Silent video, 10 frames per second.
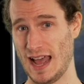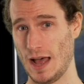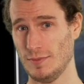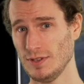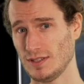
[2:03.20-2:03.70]
of the
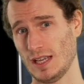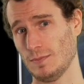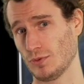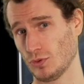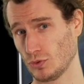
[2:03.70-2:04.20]

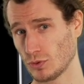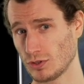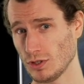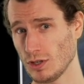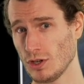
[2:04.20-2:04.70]
products
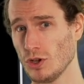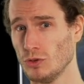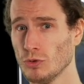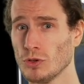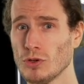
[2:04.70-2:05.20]

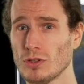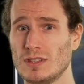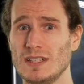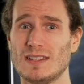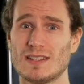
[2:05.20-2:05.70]
until only
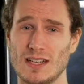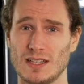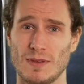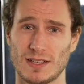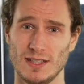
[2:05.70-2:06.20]

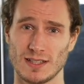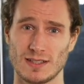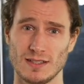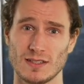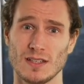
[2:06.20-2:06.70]

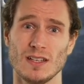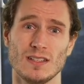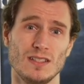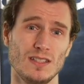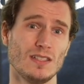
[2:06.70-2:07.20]
cells are
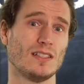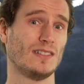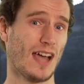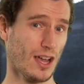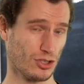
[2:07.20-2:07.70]
marked which I
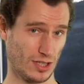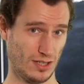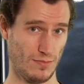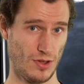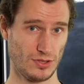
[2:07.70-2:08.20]
actually want to